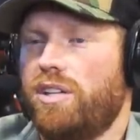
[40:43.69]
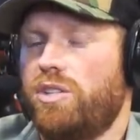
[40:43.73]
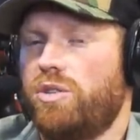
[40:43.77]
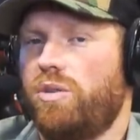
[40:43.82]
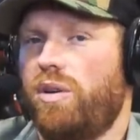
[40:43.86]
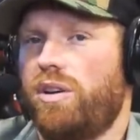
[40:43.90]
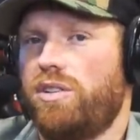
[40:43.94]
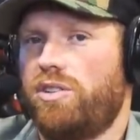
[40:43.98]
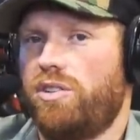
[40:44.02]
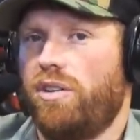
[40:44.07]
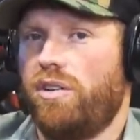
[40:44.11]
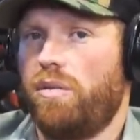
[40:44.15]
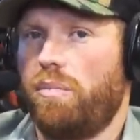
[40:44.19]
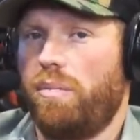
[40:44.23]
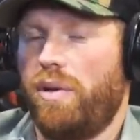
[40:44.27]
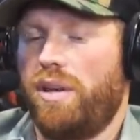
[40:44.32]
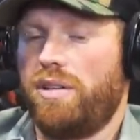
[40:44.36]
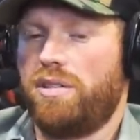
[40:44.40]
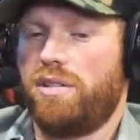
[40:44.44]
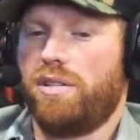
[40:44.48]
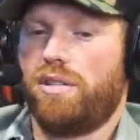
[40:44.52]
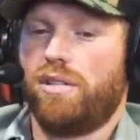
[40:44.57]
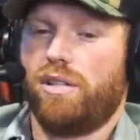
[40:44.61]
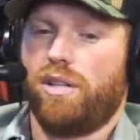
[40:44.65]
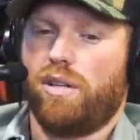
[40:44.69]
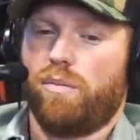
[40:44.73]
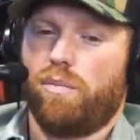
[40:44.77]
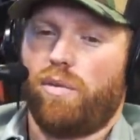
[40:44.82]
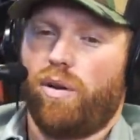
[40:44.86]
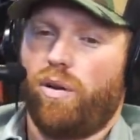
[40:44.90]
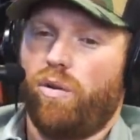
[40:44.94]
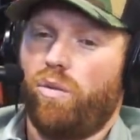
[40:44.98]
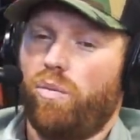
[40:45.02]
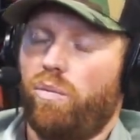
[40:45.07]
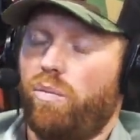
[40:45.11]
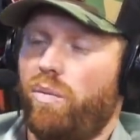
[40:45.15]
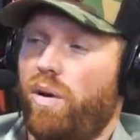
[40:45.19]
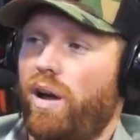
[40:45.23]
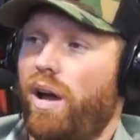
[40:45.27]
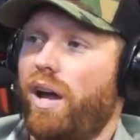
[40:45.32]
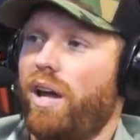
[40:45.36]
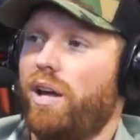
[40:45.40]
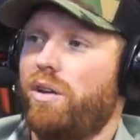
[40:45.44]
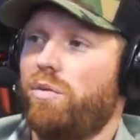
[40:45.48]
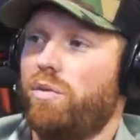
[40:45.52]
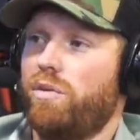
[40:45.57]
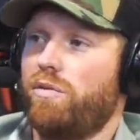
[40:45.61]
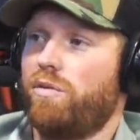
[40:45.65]
And so I started basically in my own
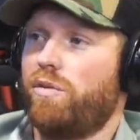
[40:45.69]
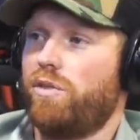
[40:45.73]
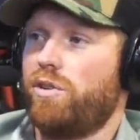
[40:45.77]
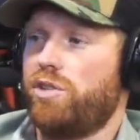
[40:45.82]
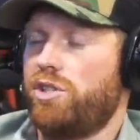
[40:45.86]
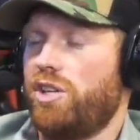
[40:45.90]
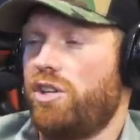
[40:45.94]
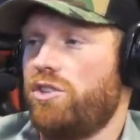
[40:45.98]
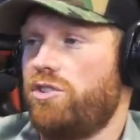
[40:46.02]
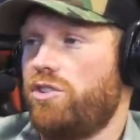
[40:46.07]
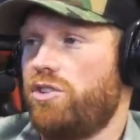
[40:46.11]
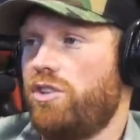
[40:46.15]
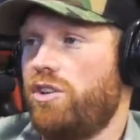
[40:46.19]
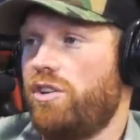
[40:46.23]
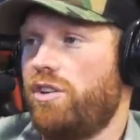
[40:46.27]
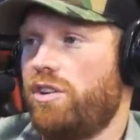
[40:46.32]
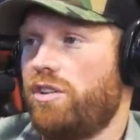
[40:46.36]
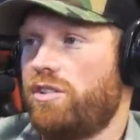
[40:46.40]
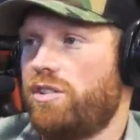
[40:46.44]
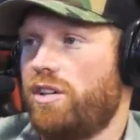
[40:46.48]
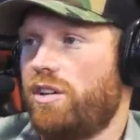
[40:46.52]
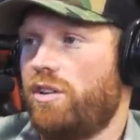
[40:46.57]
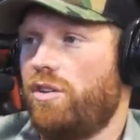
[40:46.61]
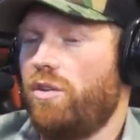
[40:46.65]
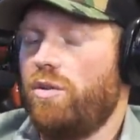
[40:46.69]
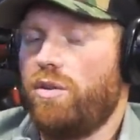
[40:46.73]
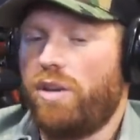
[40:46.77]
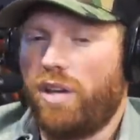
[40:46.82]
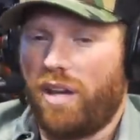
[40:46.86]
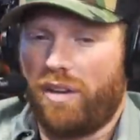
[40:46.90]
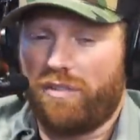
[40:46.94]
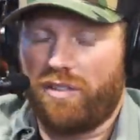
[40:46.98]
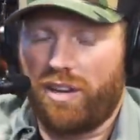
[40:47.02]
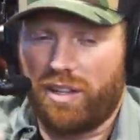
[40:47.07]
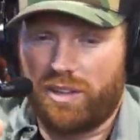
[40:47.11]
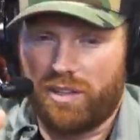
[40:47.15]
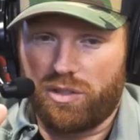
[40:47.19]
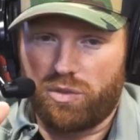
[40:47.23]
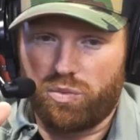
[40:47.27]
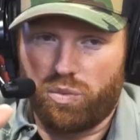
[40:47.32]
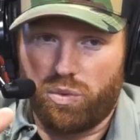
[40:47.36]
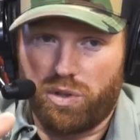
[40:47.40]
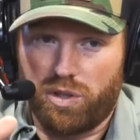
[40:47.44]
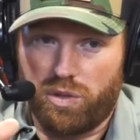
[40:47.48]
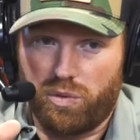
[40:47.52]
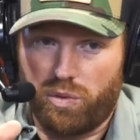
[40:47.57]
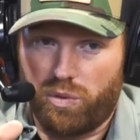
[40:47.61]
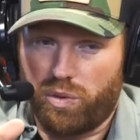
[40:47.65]
mind reverse engineering. It's like, okay, I've got this
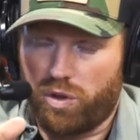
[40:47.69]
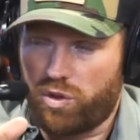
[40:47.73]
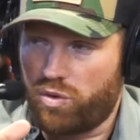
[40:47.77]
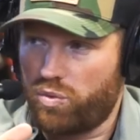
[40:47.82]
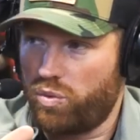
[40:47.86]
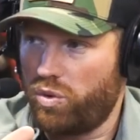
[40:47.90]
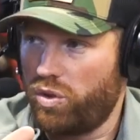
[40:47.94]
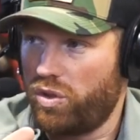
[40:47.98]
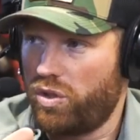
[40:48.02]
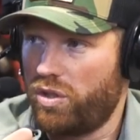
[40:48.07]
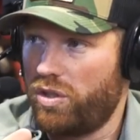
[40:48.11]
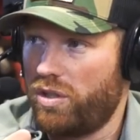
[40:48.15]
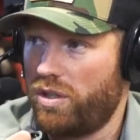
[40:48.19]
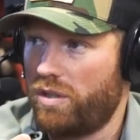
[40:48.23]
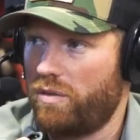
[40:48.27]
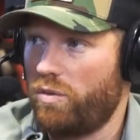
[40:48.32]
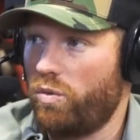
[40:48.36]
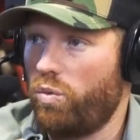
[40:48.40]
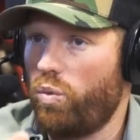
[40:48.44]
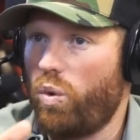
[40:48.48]
one that works really good.